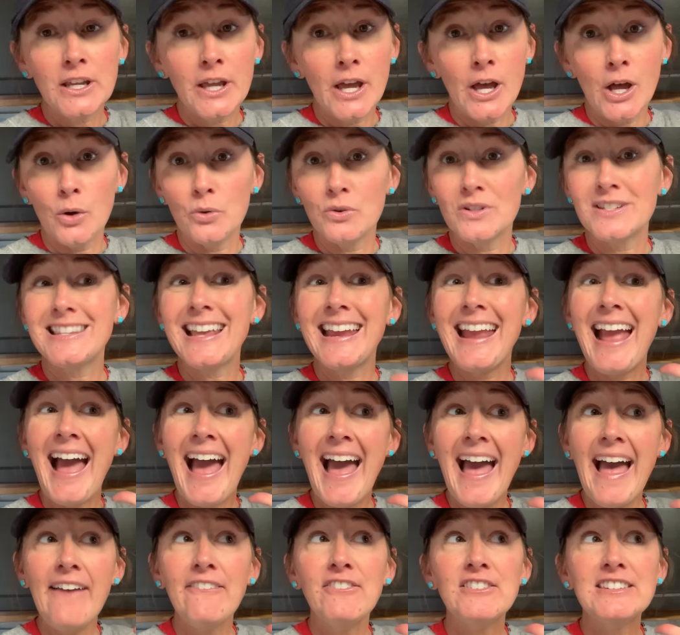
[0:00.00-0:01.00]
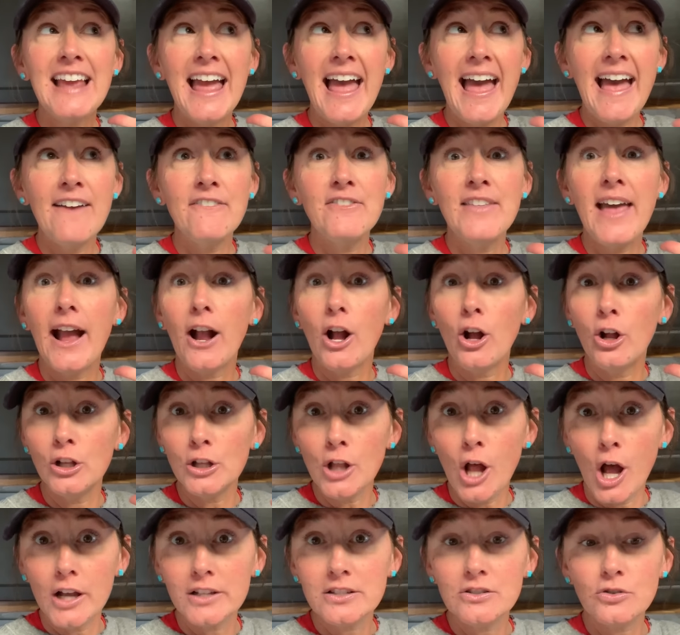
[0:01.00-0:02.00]
goats, they have to have that
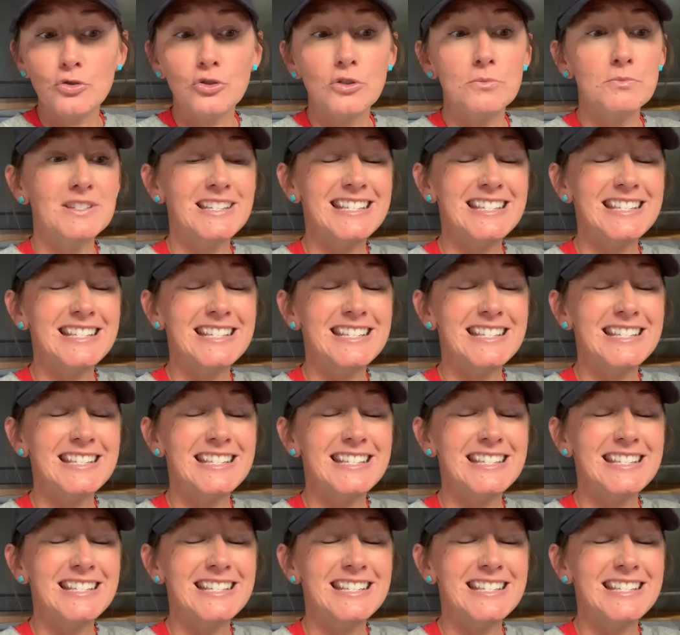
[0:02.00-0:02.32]
colostrum